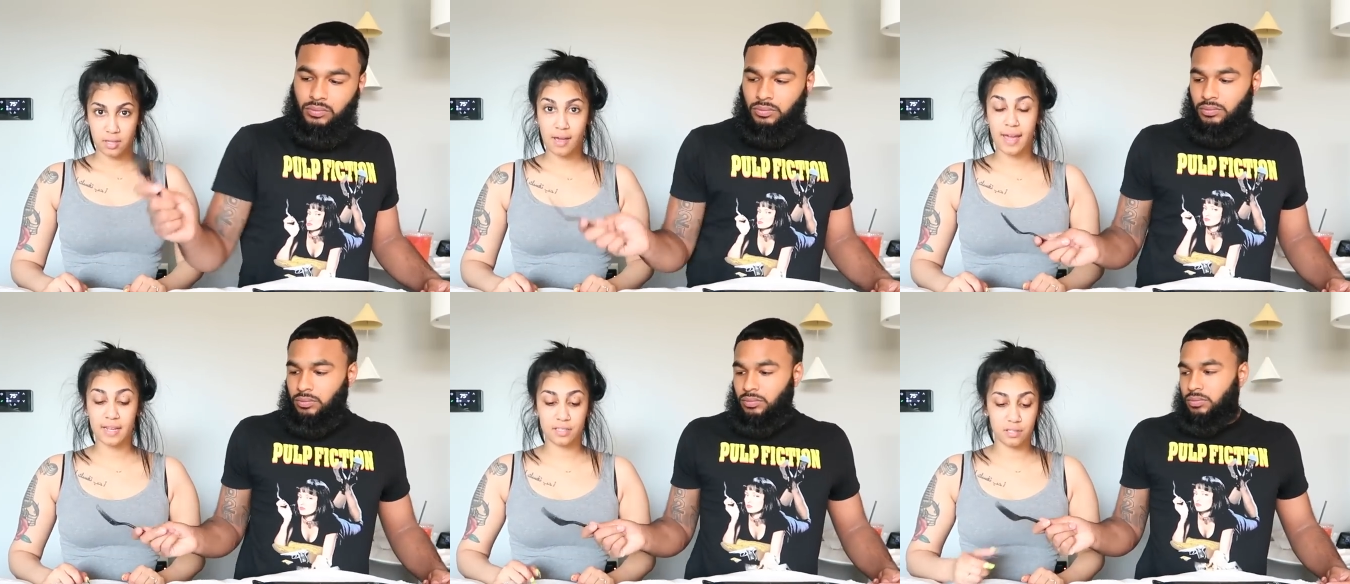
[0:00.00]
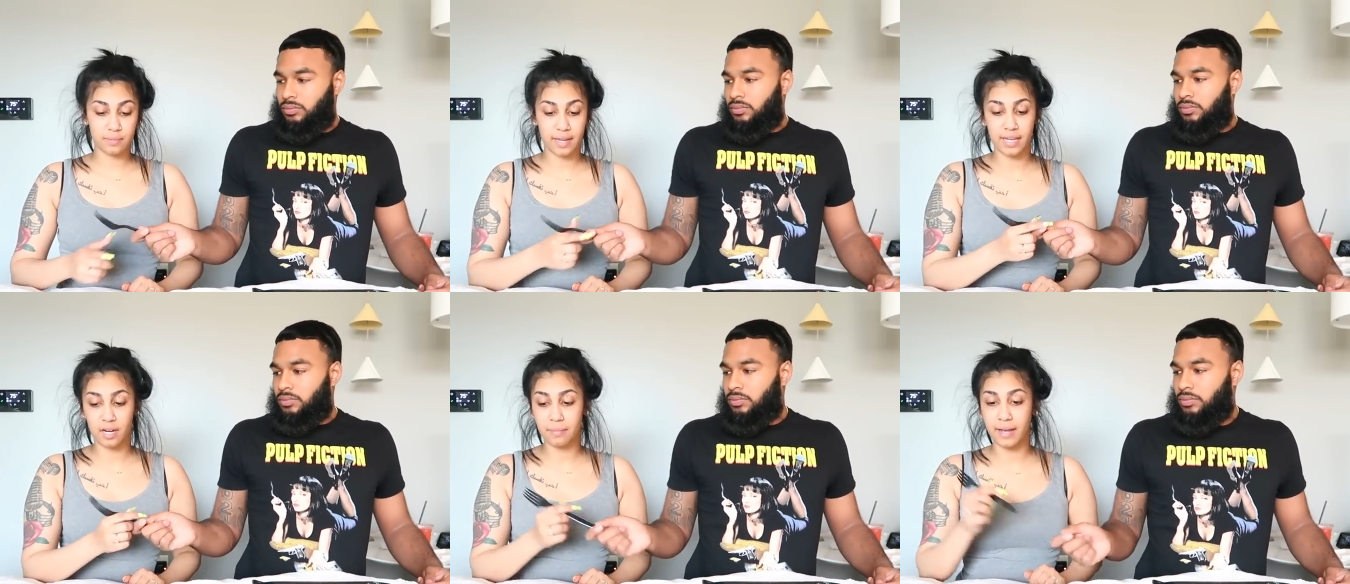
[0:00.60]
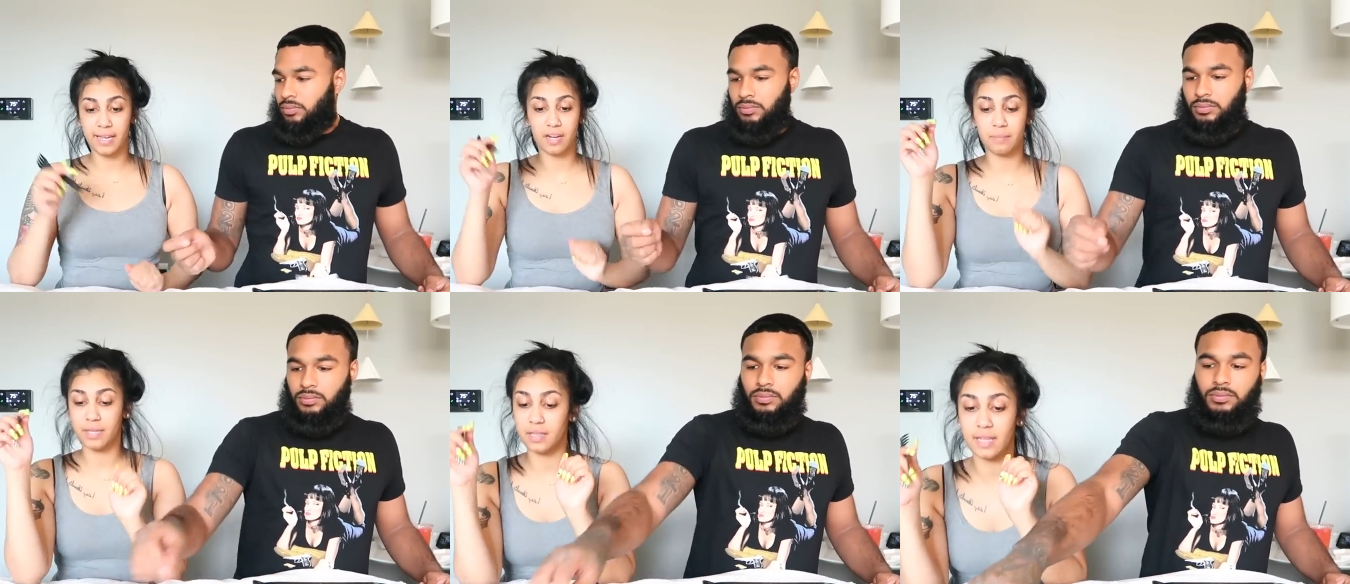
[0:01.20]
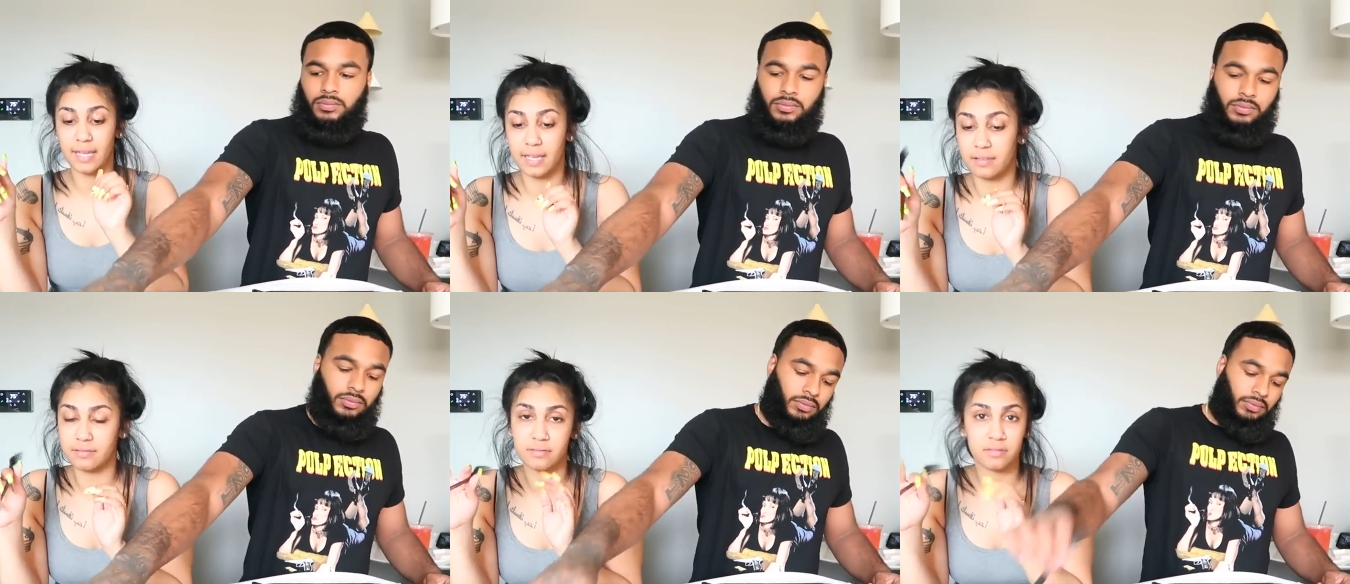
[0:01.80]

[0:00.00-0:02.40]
Speaker 1: y'all gotta excuse my hair my hair been like